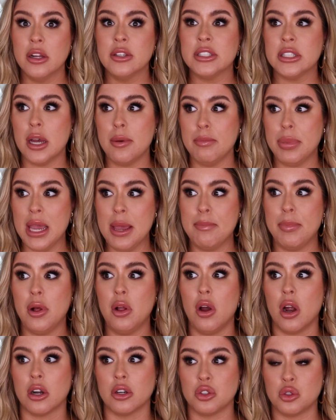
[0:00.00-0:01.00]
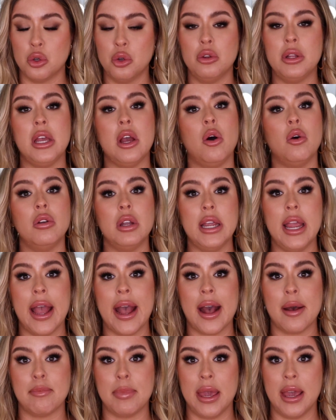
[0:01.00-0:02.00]
Some people are truly only
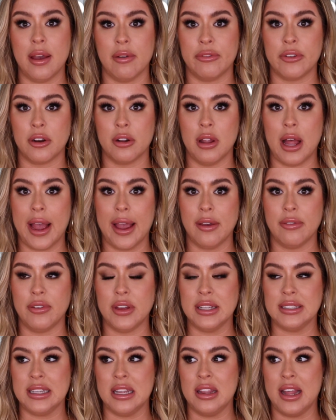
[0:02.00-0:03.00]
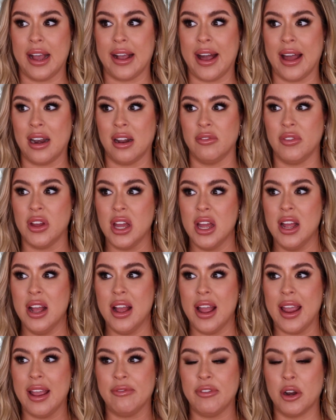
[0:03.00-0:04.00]
happy if their life is in that kind of,
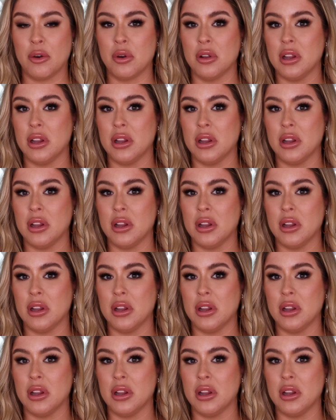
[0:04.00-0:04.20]
if their